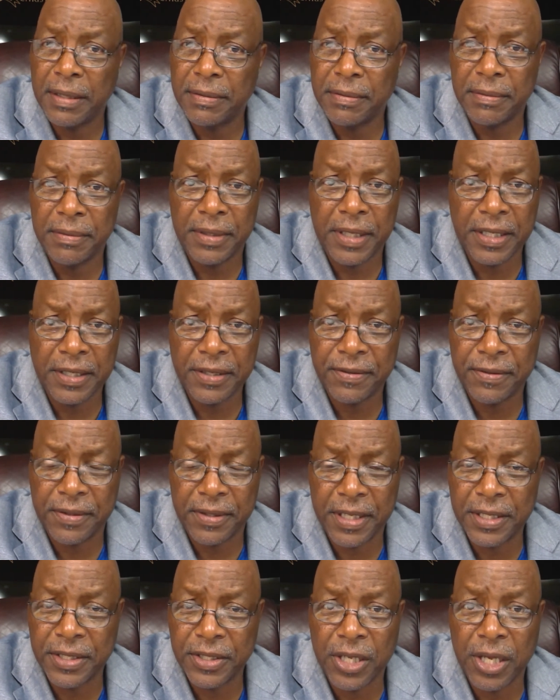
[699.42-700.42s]

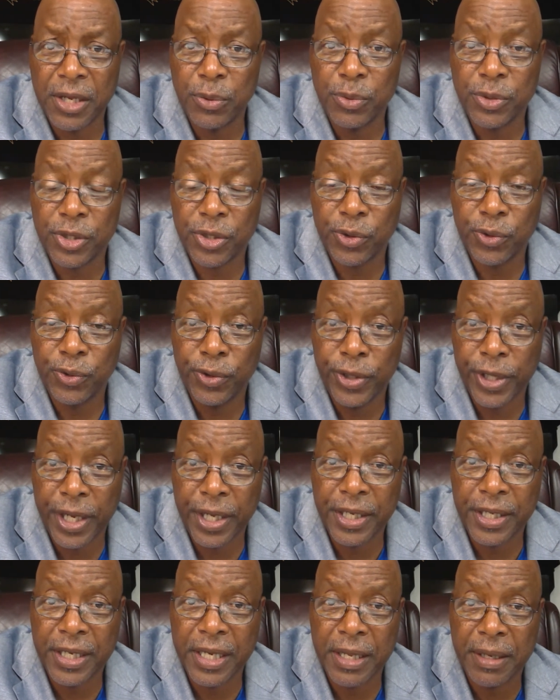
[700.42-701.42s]
This thing was
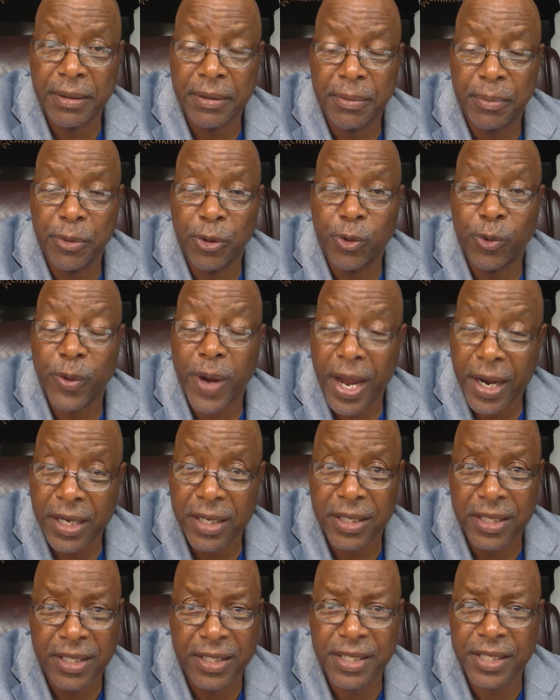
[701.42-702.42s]
created in
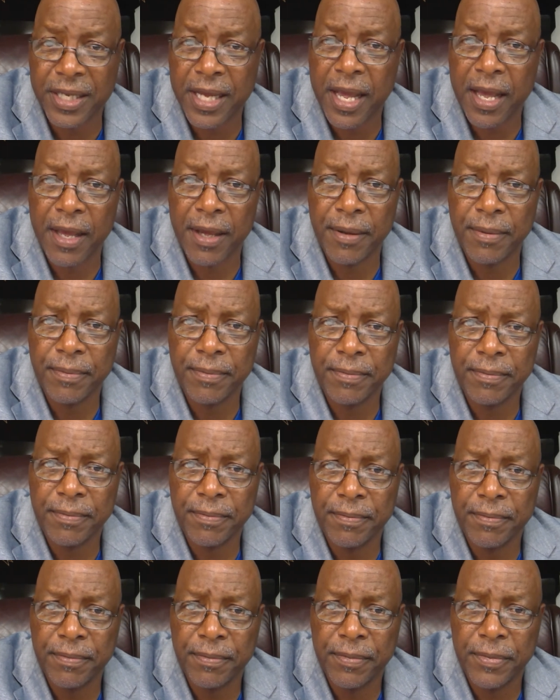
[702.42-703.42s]
miraculous time.
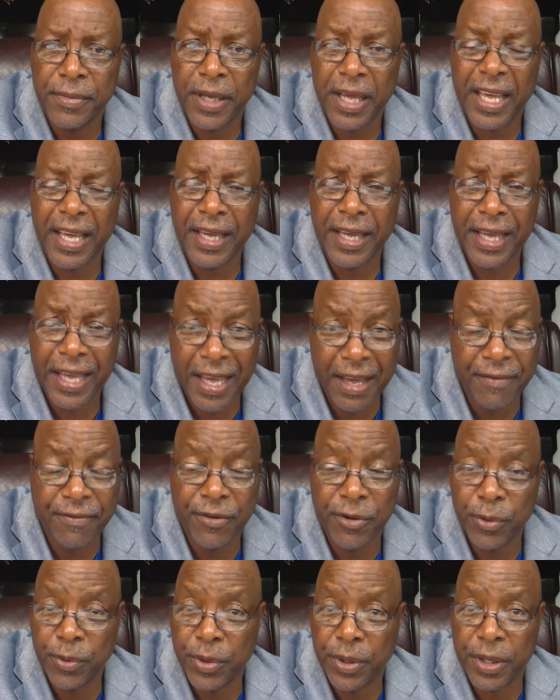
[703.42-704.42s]

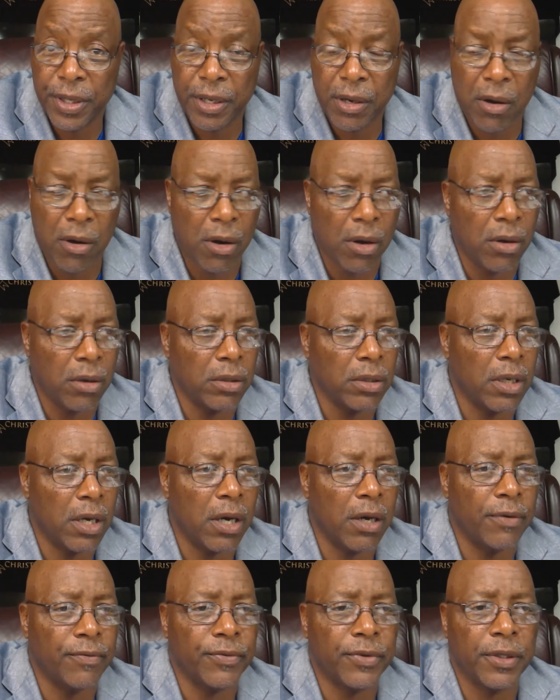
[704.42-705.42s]
Everyone, all
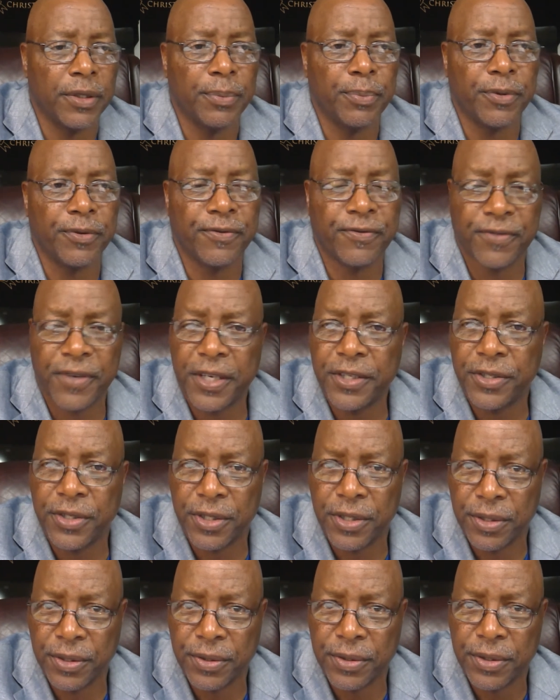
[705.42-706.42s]
of the
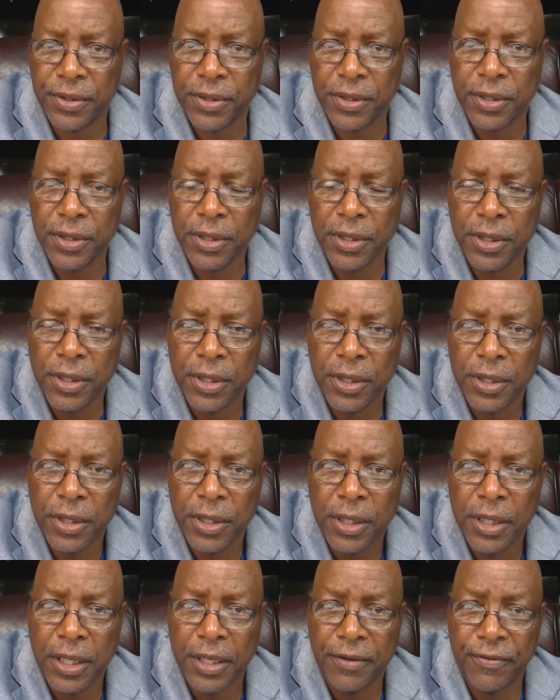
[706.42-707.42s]
professionals
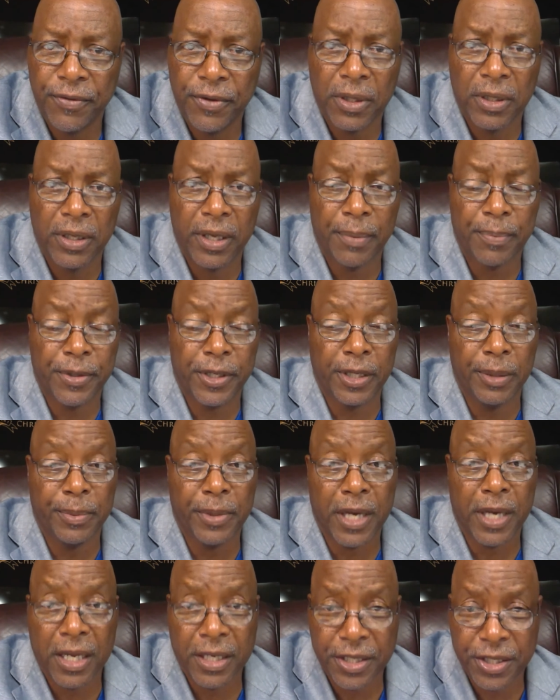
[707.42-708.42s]
in the field of
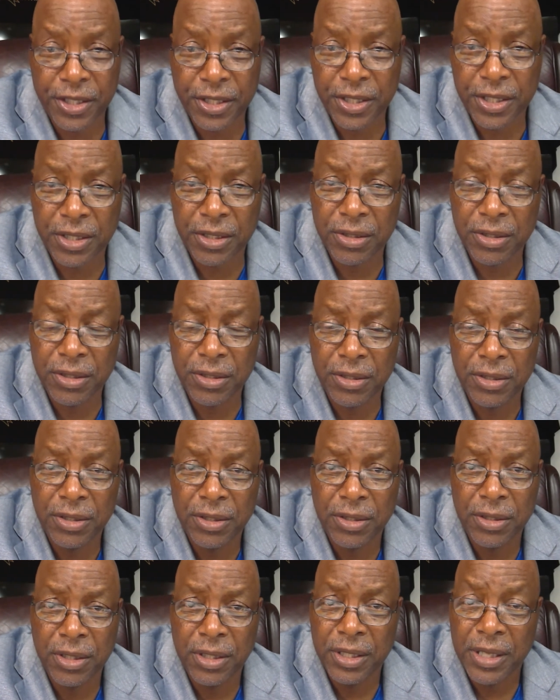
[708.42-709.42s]
epidemiologists,
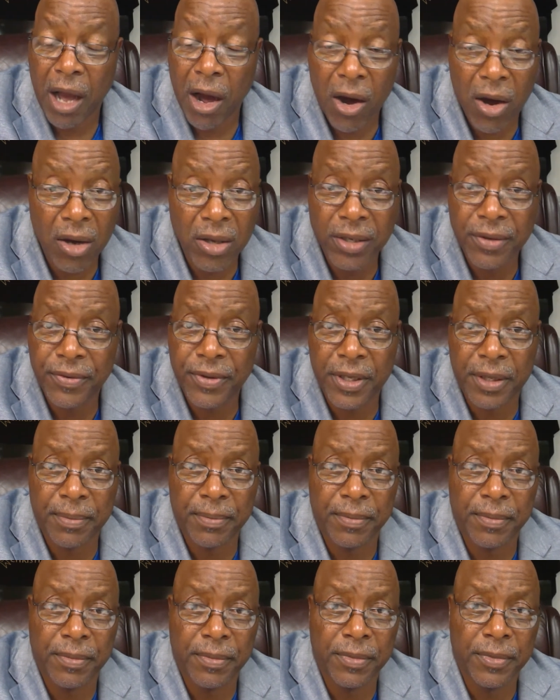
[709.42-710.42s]
all of them
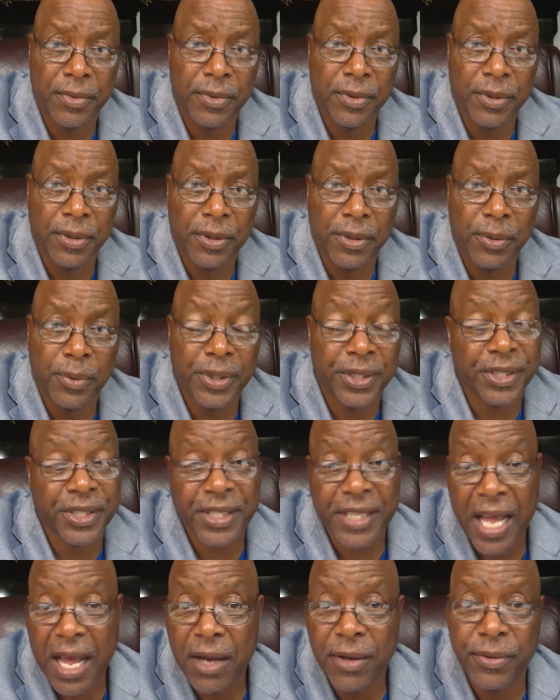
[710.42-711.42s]
were
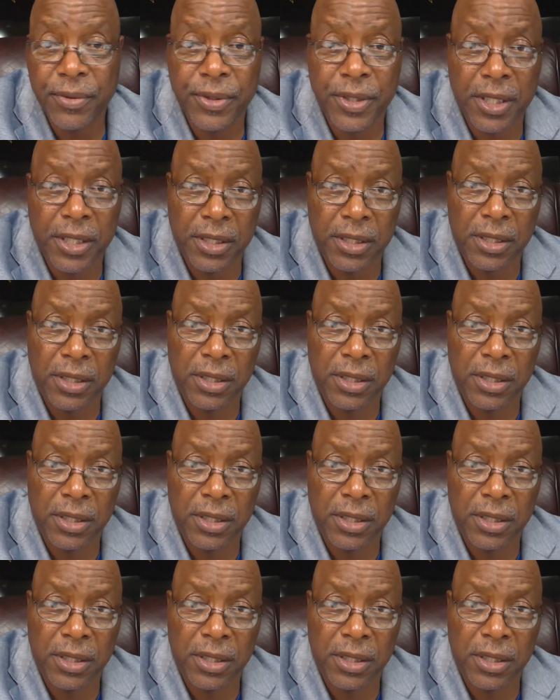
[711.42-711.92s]
astounded.